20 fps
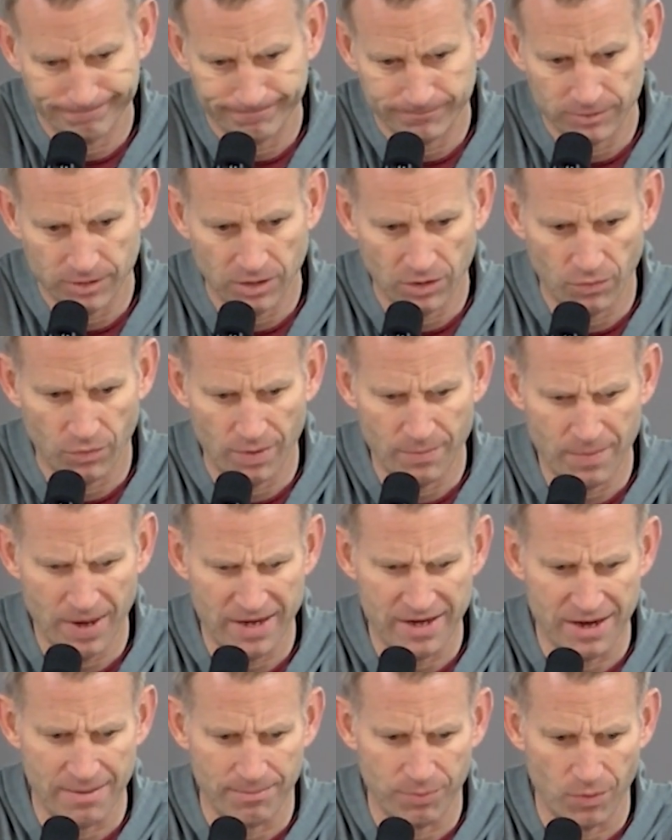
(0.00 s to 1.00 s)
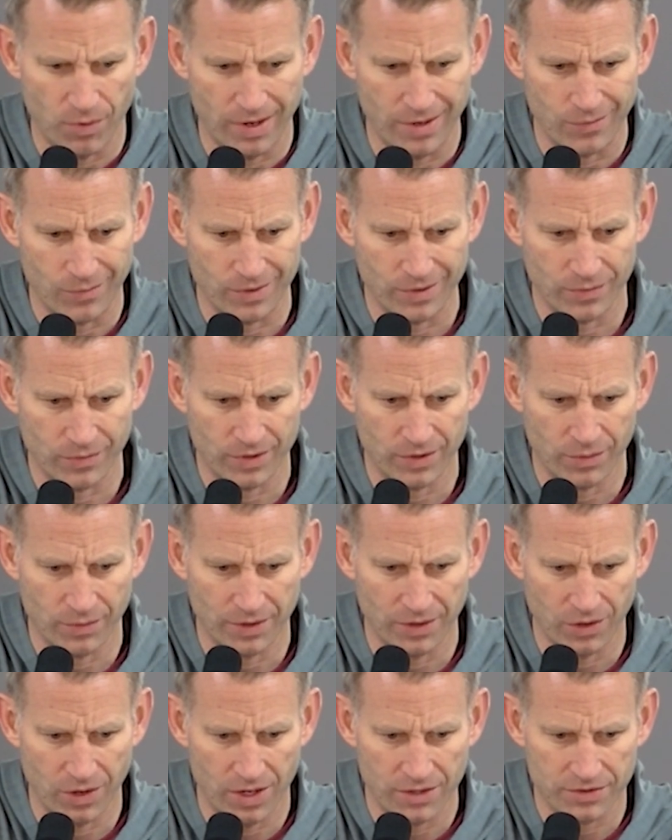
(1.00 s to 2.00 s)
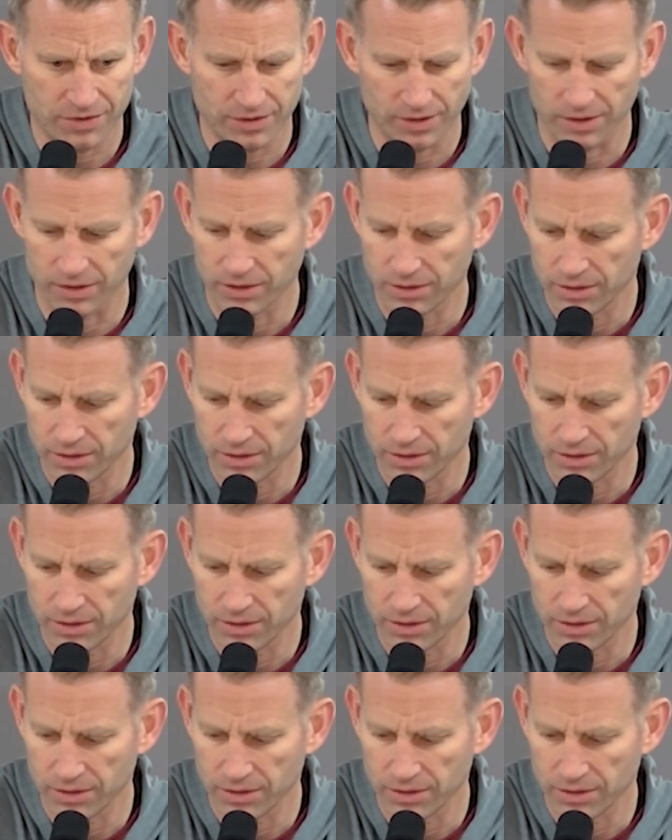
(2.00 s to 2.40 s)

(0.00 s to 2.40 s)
you know, we made that point. We, you know, we lost to